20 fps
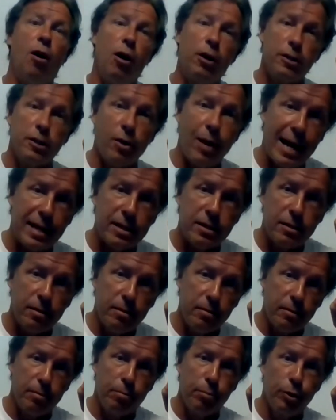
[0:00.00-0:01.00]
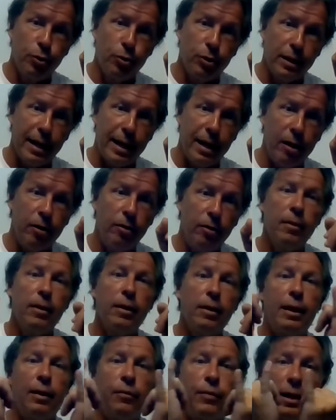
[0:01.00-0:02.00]
also has the blue allele,
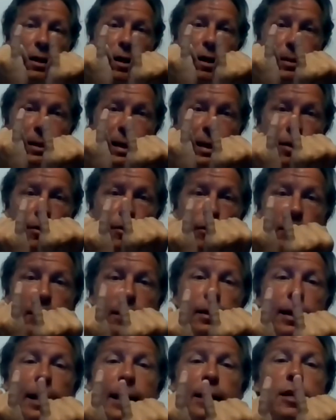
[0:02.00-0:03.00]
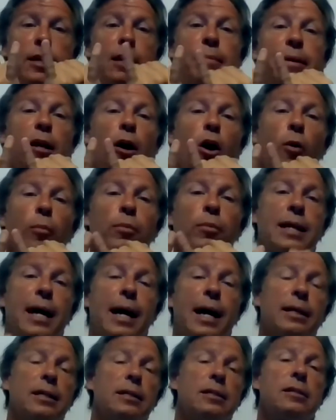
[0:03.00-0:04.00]
if they come together, it's going to be
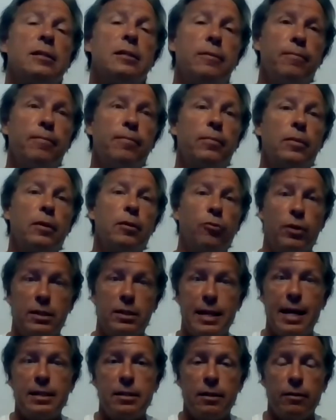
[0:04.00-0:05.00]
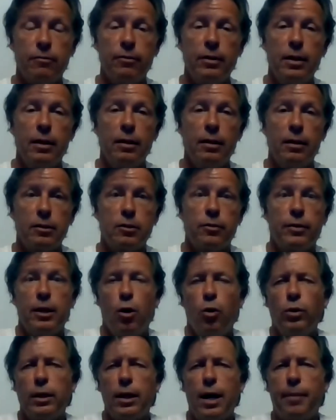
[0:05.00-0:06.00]
homozygous recessive So
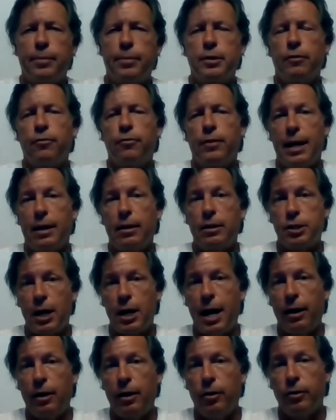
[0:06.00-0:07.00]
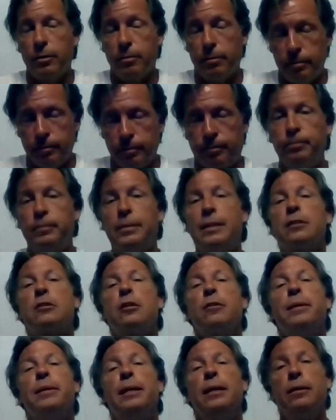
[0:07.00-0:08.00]
the only option for that child
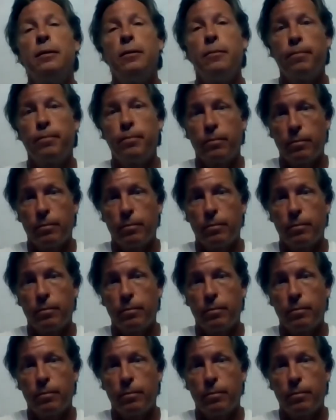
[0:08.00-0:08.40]
is to